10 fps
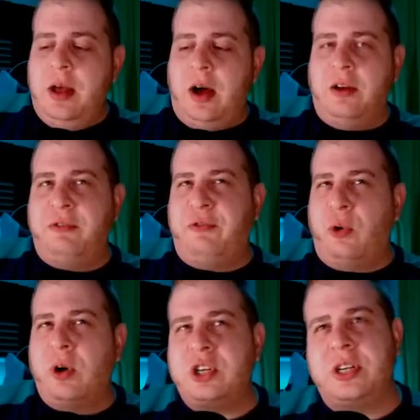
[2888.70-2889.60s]

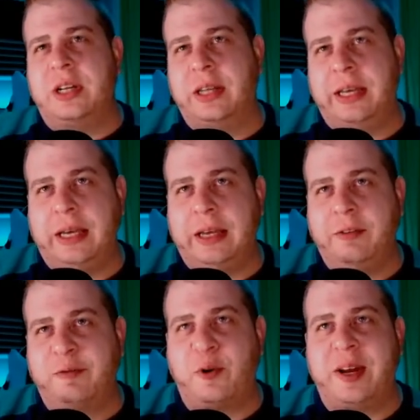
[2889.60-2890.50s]
Unfortunately,
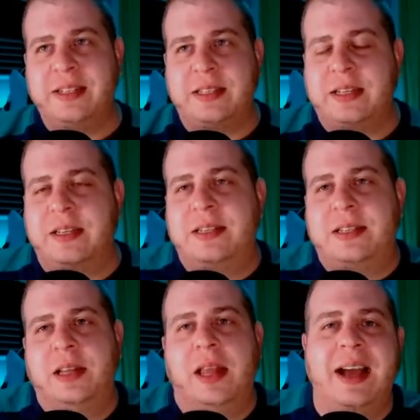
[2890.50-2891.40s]
for instance,
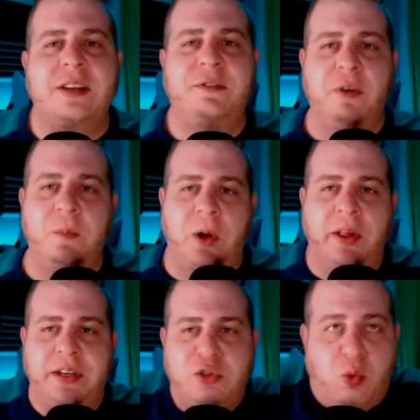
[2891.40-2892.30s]
Select
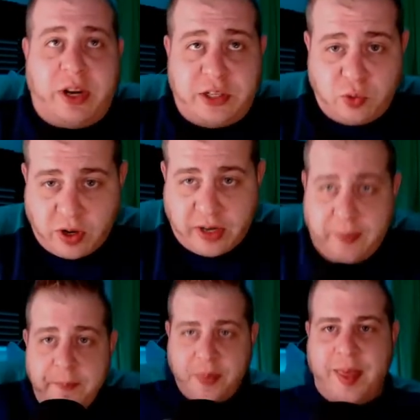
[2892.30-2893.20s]
Football in
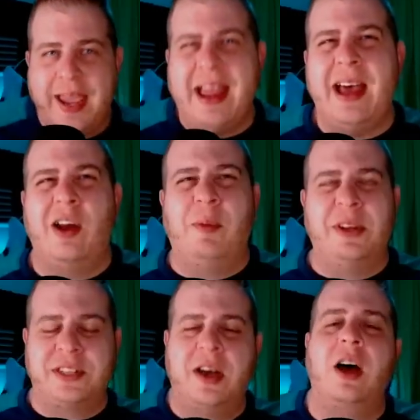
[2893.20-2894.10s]
2020, they had
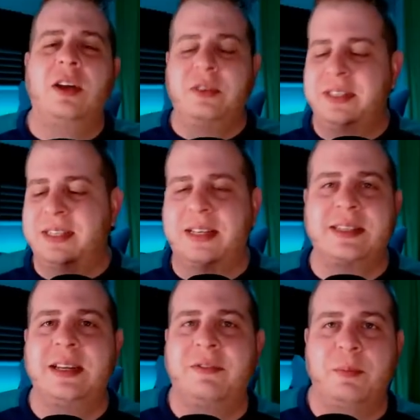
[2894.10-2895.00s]
almost
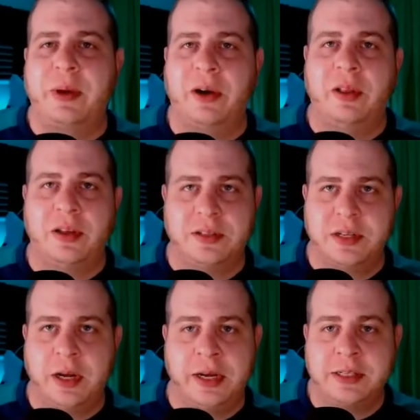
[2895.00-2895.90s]
160 different parallels,
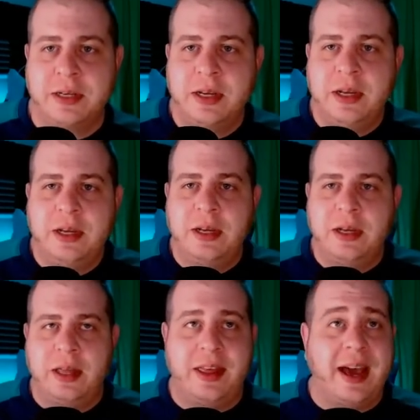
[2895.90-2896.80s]
you guys.
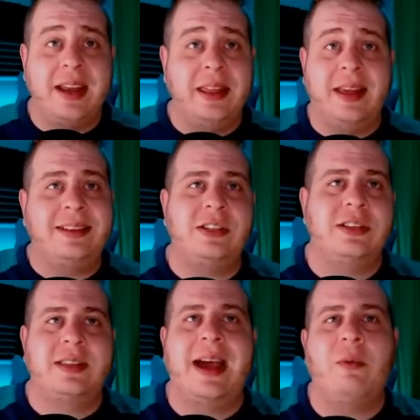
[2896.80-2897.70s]
That's
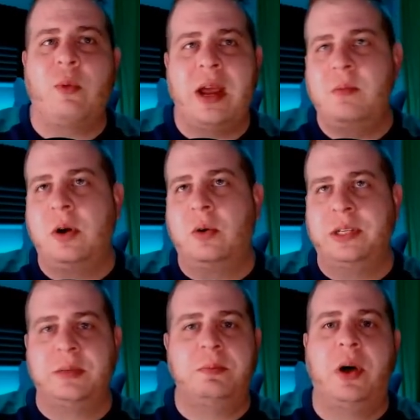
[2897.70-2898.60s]
just, that rainbow
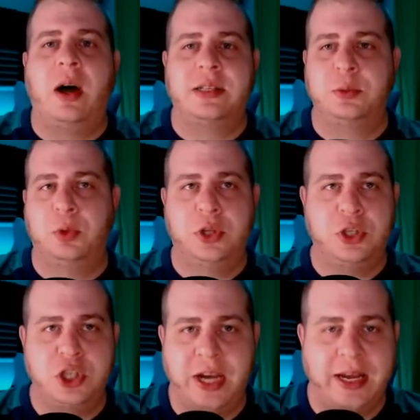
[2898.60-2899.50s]
is impossible to
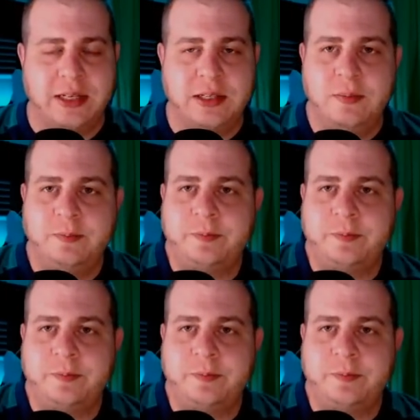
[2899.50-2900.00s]
chase.